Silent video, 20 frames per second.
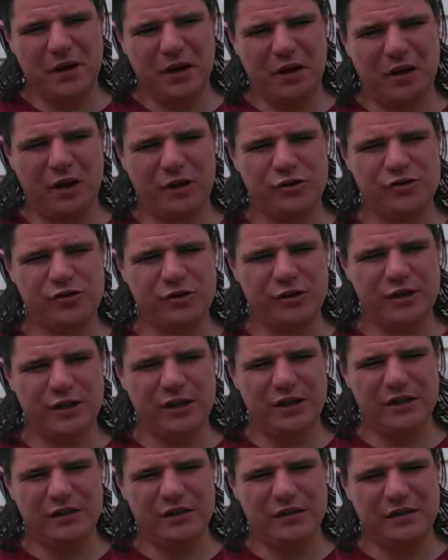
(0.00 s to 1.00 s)

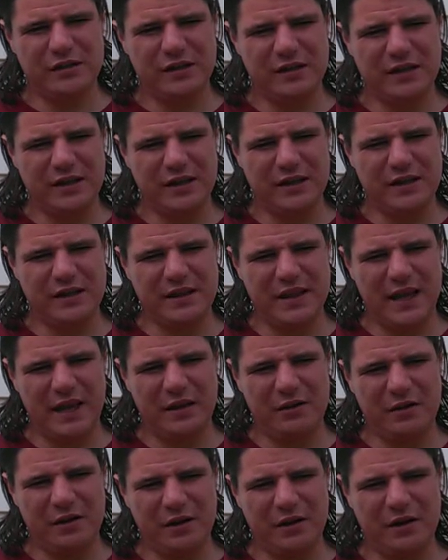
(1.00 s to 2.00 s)
country
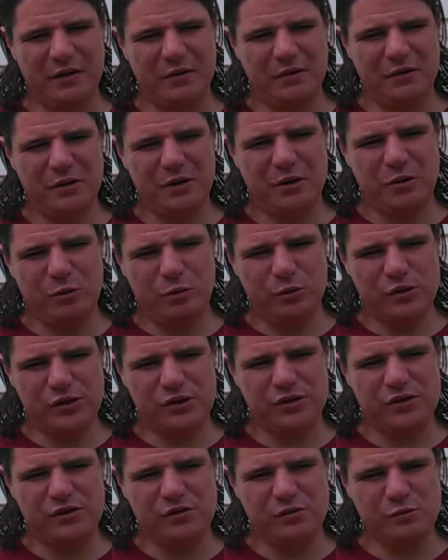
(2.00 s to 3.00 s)
that
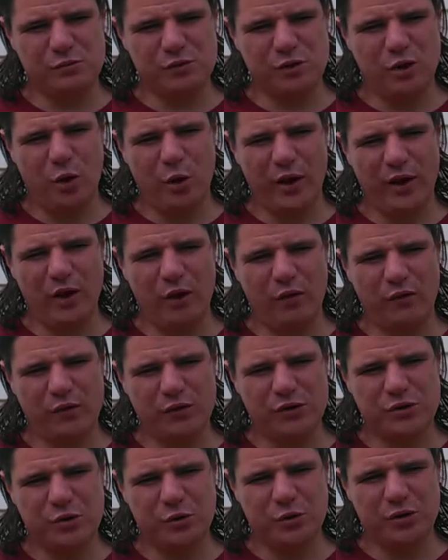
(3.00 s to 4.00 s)
was going over
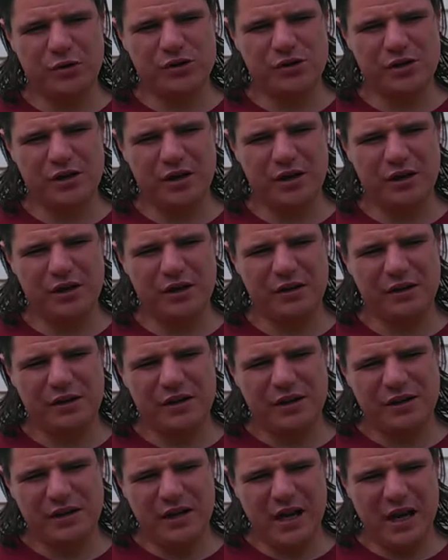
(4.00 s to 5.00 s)
towards
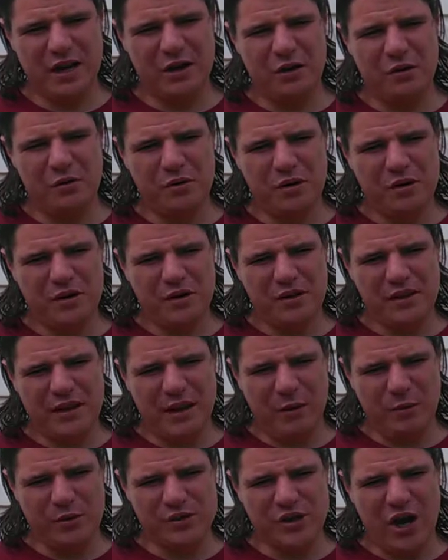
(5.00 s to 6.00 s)
NATO,
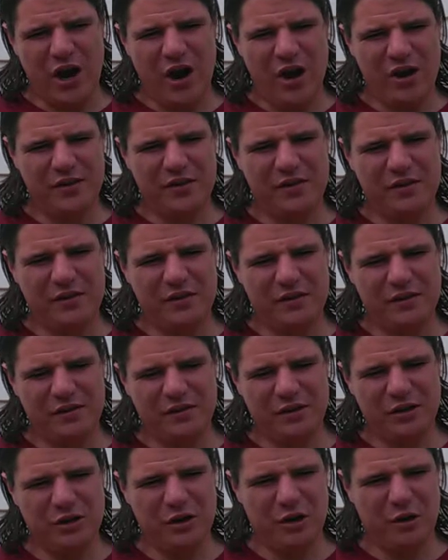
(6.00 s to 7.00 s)
that was on
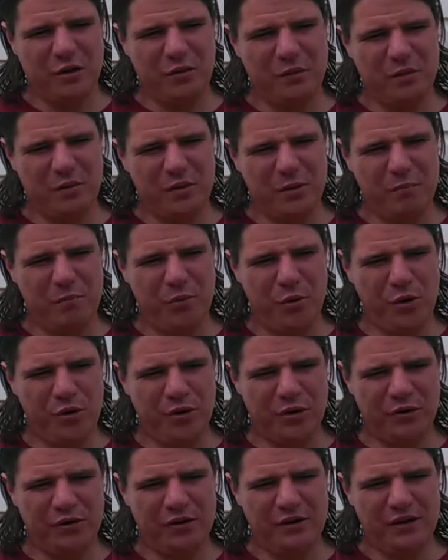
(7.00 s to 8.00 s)
the
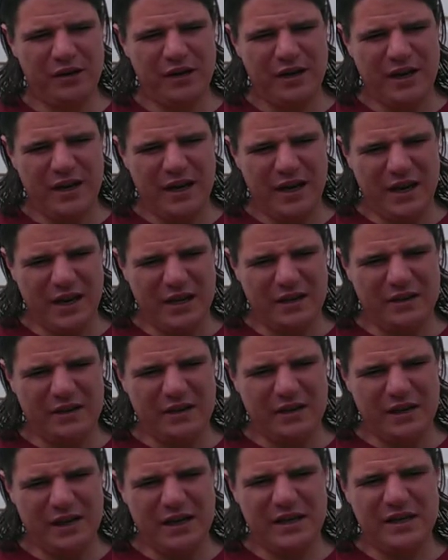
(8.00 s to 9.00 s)
border, and
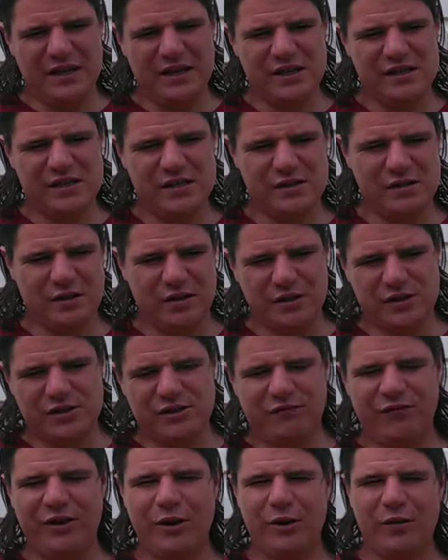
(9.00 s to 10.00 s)
in this
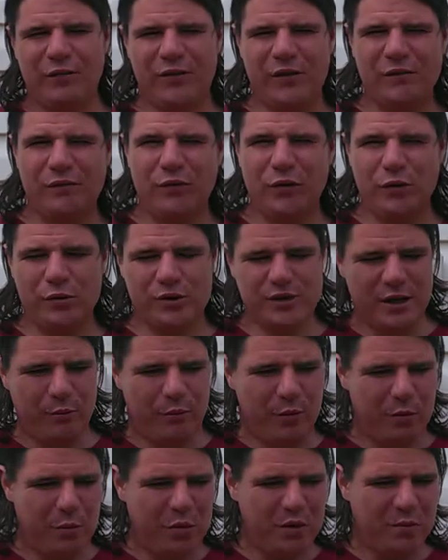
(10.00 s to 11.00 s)
sphere of influence that
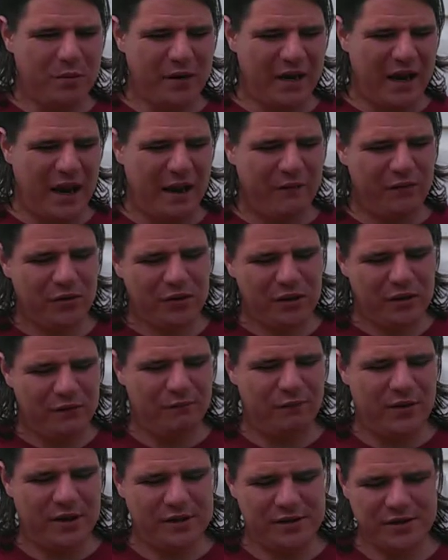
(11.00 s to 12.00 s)
we would have been heavily
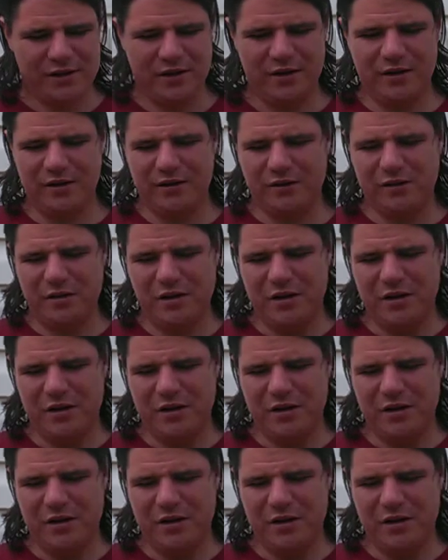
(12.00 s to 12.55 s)
invested in,